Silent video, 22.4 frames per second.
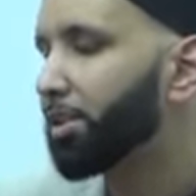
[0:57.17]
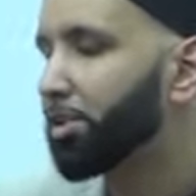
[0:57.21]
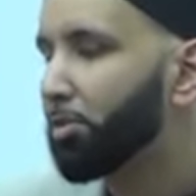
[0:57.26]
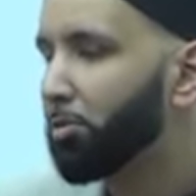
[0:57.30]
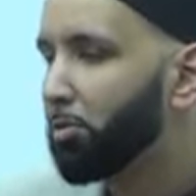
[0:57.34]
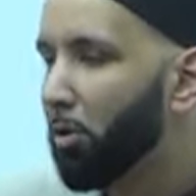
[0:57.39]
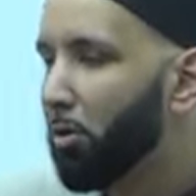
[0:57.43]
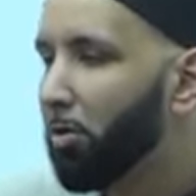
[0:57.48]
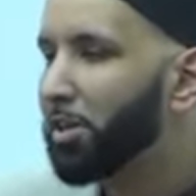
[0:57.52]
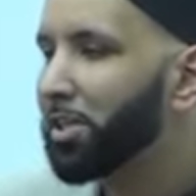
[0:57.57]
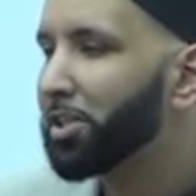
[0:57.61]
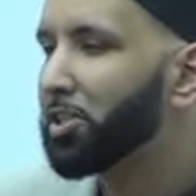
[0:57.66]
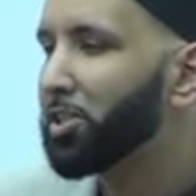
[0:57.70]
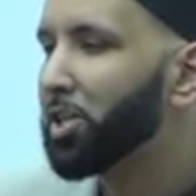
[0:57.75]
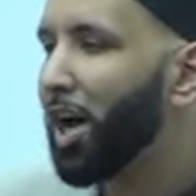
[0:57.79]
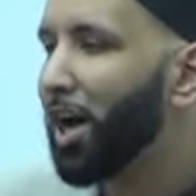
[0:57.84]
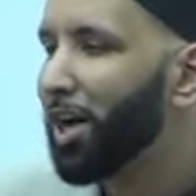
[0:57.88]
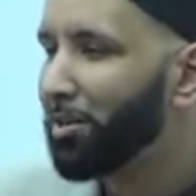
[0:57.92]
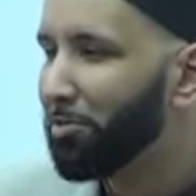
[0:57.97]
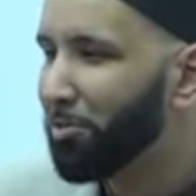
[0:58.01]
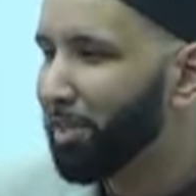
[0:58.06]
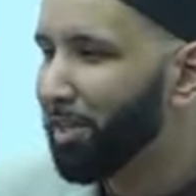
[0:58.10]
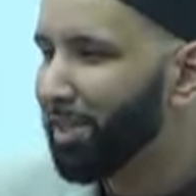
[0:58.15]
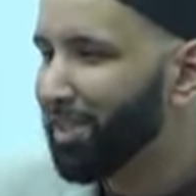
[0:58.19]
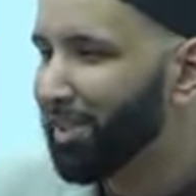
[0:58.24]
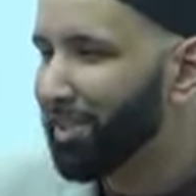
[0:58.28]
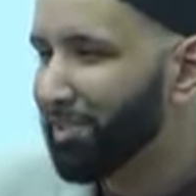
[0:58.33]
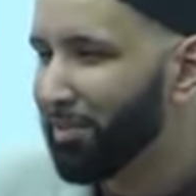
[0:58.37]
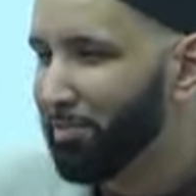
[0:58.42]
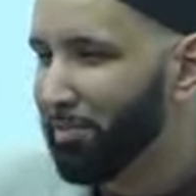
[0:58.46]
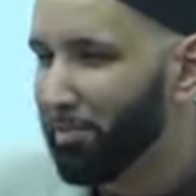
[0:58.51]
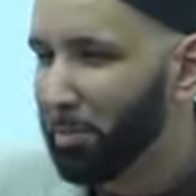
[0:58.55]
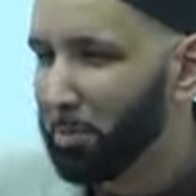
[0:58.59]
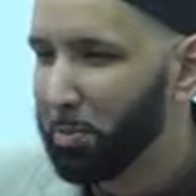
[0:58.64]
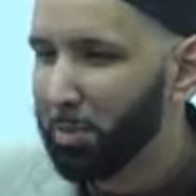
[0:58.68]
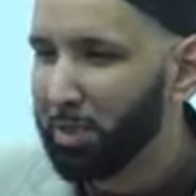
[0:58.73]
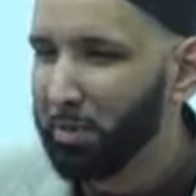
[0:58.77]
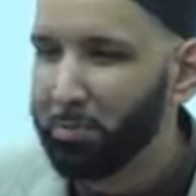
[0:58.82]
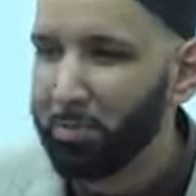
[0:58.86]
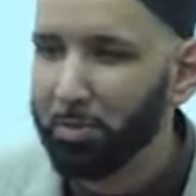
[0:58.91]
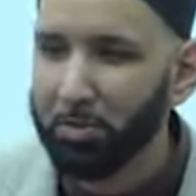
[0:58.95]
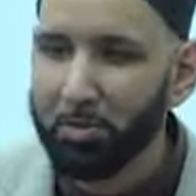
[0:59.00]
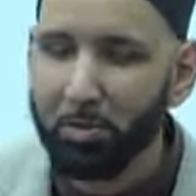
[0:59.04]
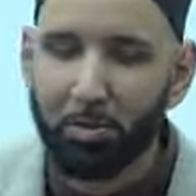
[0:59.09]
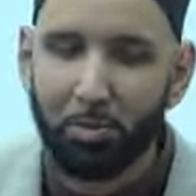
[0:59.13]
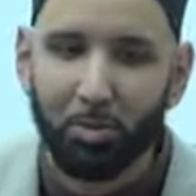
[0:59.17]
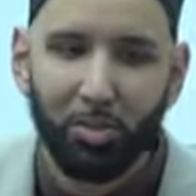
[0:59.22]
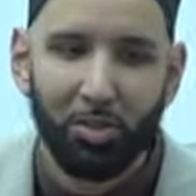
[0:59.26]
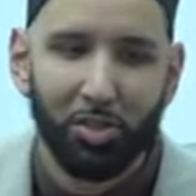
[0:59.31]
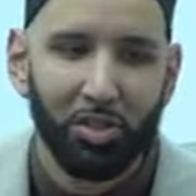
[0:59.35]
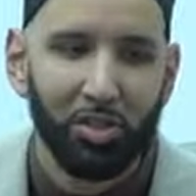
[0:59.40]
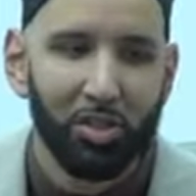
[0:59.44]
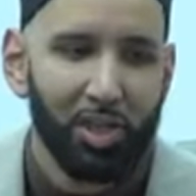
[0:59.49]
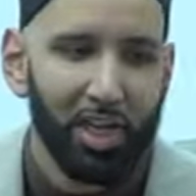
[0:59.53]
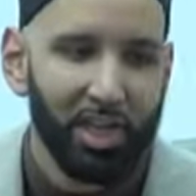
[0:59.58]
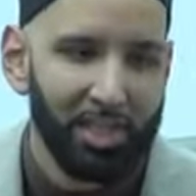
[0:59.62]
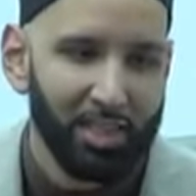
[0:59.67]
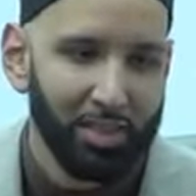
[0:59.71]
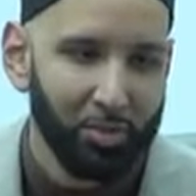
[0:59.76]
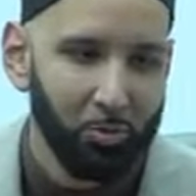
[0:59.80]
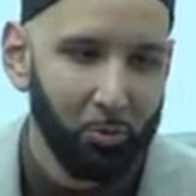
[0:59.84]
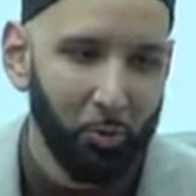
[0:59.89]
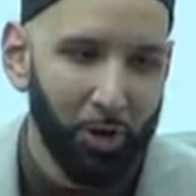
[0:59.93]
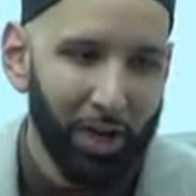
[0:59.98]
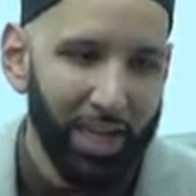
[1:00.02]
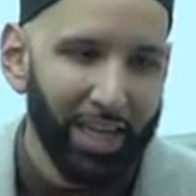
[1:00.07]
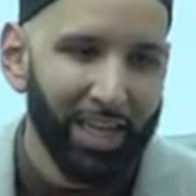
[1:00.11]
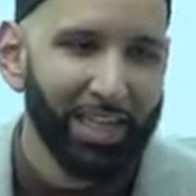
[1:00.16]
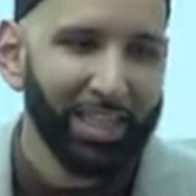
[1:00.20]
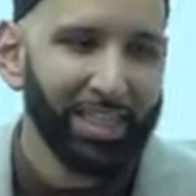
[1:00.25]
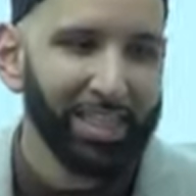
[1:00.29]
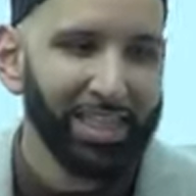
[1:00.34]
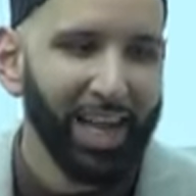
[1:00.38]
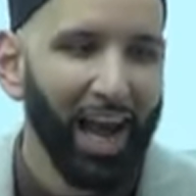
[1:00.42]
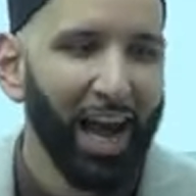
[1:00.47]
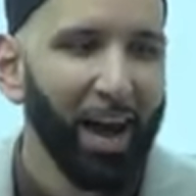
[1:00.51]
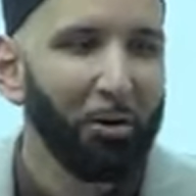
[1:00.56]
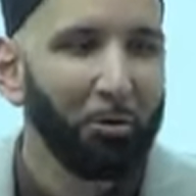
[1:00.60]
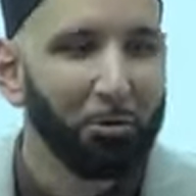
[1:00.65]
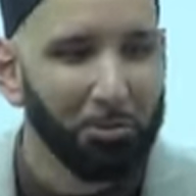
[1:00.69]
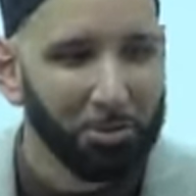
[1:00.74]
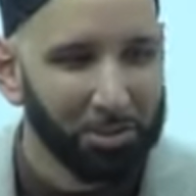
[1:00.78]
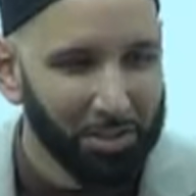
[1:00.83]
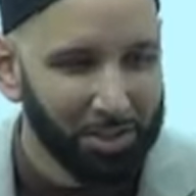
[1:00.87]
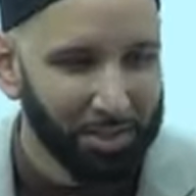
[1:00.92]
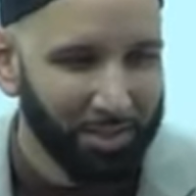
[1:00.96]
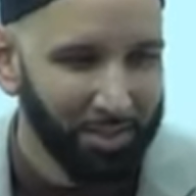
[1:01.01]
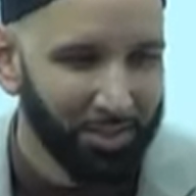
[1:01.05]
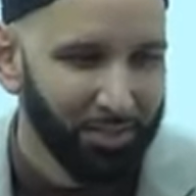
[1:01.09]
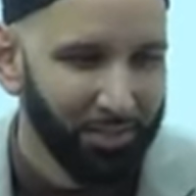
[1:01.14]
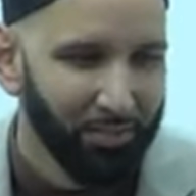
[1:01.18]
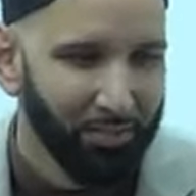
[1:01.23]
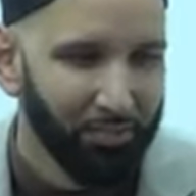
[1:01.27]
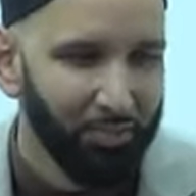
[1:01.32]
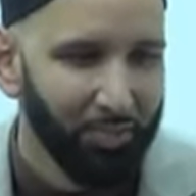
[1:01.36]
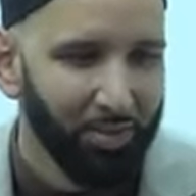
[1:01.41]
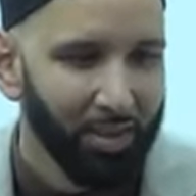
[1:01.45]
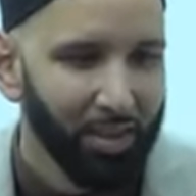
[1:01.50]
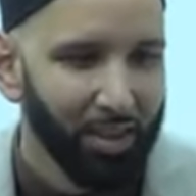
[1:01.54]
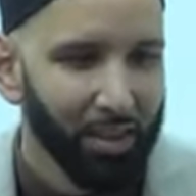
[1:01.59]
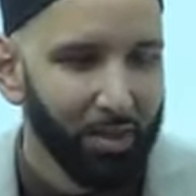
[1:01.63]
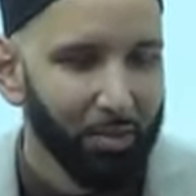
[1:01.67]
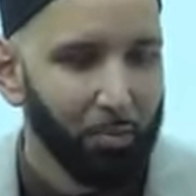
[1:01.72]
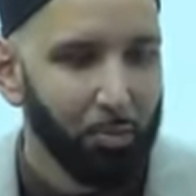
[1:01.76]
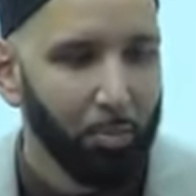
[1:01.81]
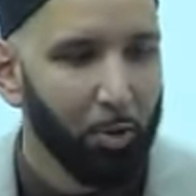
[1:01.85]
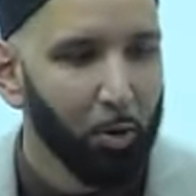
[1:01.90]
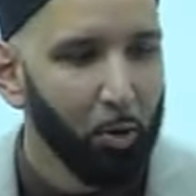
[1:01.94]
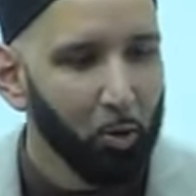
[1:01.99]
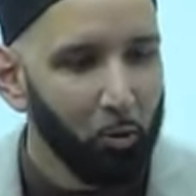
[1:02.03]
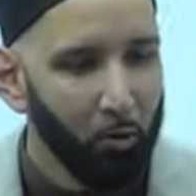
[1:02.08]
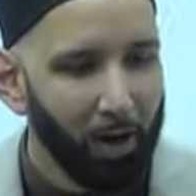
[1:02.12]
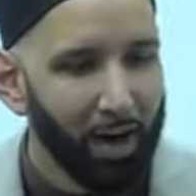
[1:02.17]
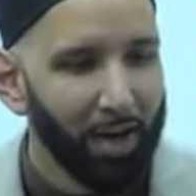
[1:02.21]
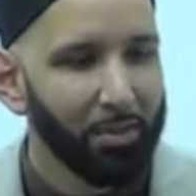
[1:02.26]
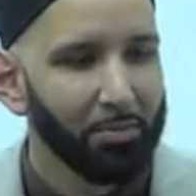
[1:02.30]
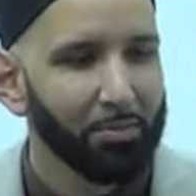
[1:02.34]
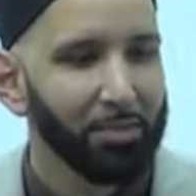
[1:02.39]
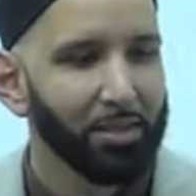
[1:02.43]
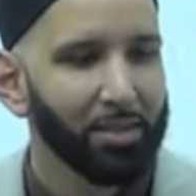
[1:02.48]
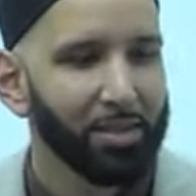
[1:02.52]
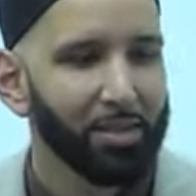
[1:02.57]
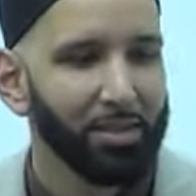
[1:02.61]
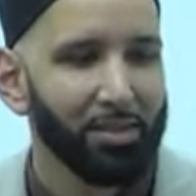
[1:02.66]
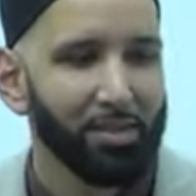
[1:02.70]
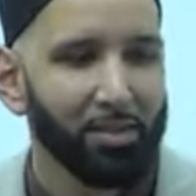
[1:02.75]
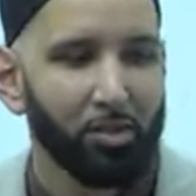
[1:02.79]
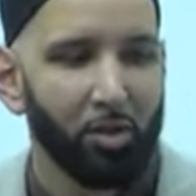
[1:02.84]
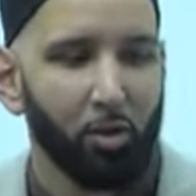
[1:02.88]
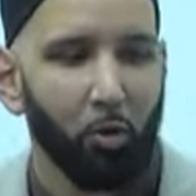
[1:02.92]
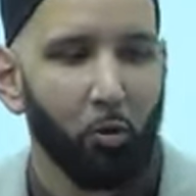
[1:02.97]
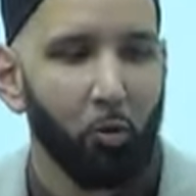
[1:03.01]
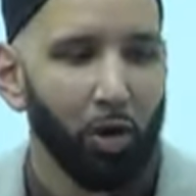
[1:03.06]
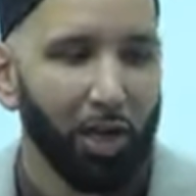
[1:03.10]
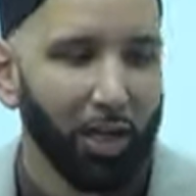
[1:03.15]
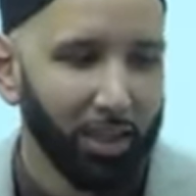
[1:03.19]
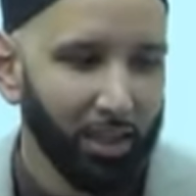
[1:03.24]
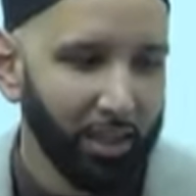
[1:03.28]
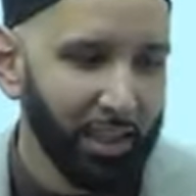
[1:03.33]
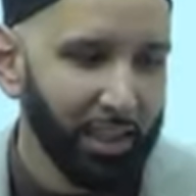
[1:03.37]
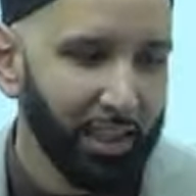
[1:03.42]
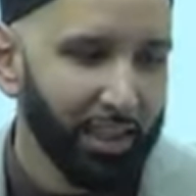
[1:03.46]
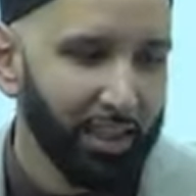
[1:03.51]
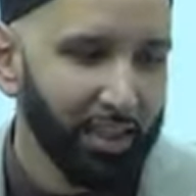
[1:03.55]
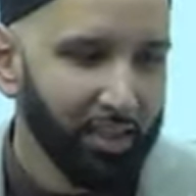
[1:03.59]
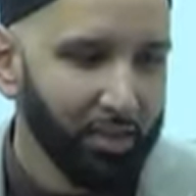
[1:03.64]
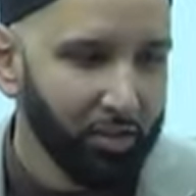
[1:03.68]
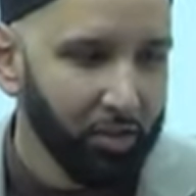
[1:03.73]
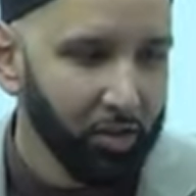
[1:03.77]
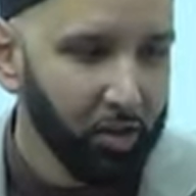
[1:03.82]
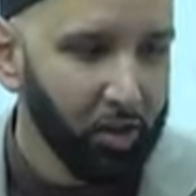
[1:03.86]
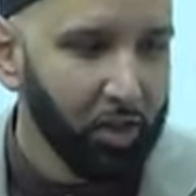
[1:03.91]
And it's a growing genre for people to suggest ways out, programs to quickly